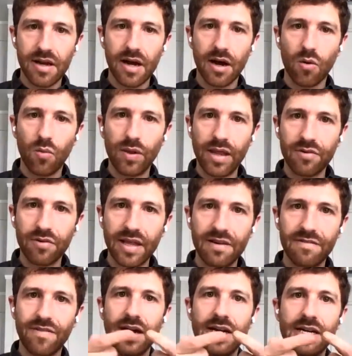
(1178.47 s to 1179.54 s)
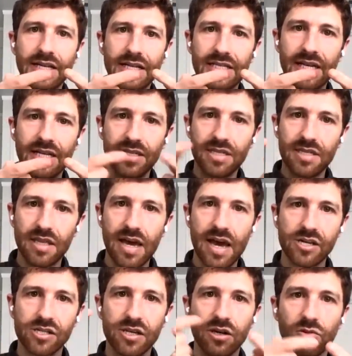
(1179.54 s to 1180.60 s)
uh, whenever they find consensus and they
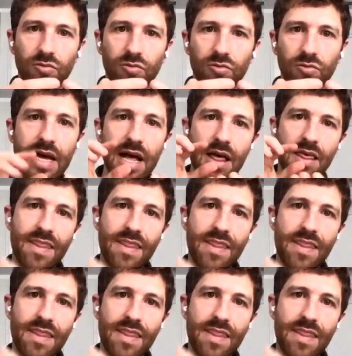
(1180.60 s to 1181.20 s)
actually agree,